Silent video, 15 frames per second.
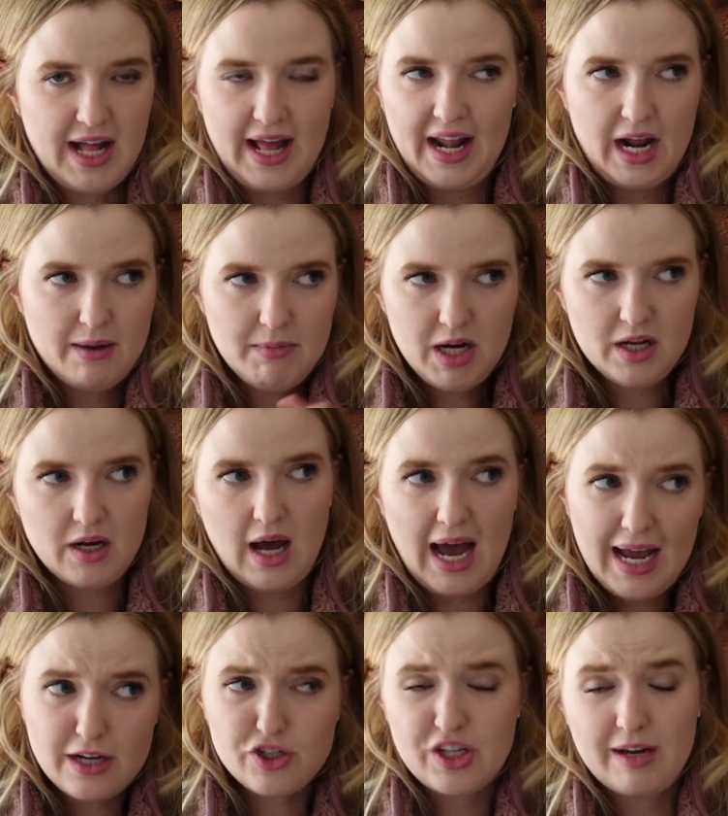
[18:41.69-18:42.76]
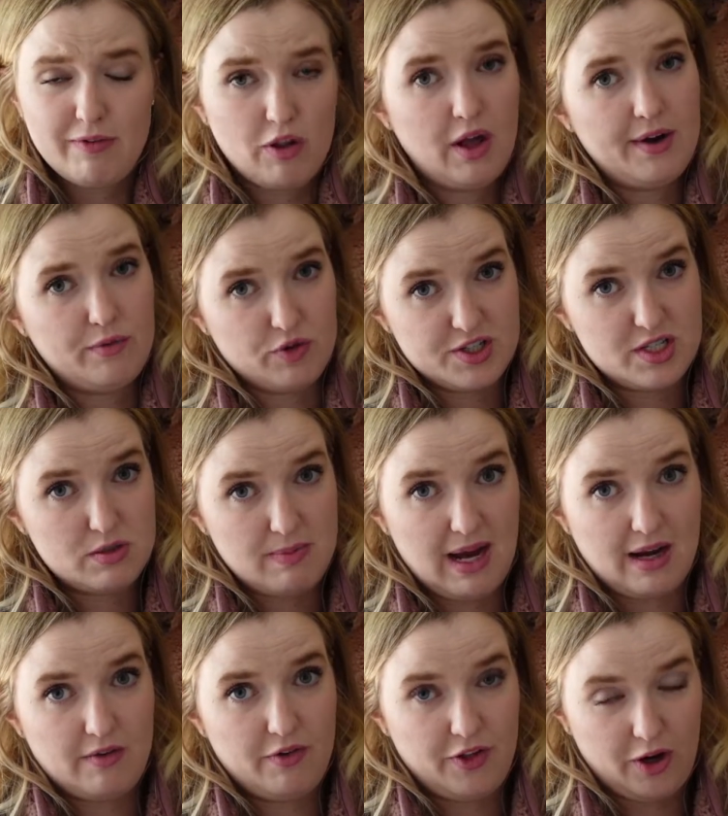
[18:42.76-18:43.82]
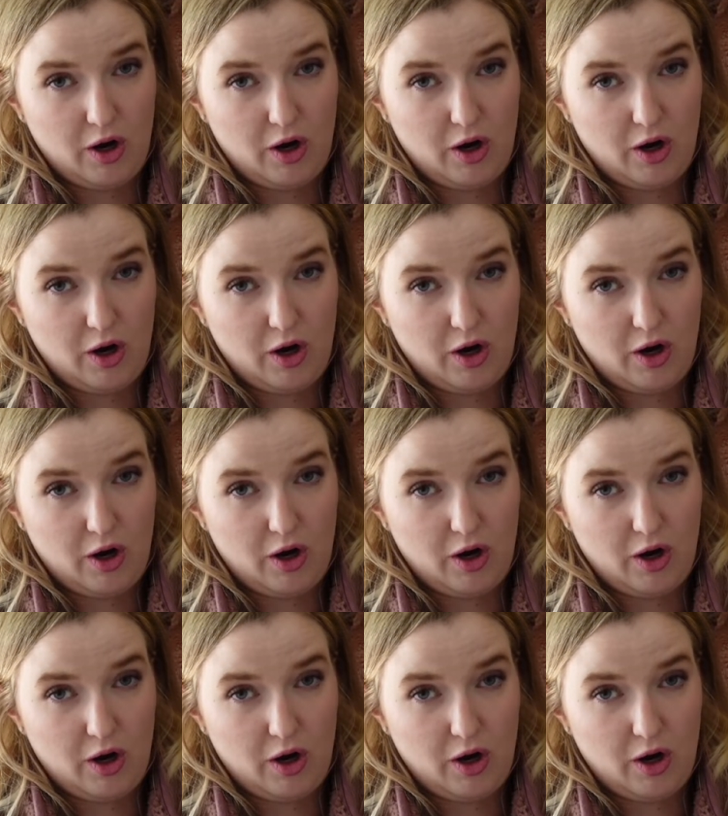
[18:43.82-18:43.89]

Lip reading: And I actually have a lot of respect for the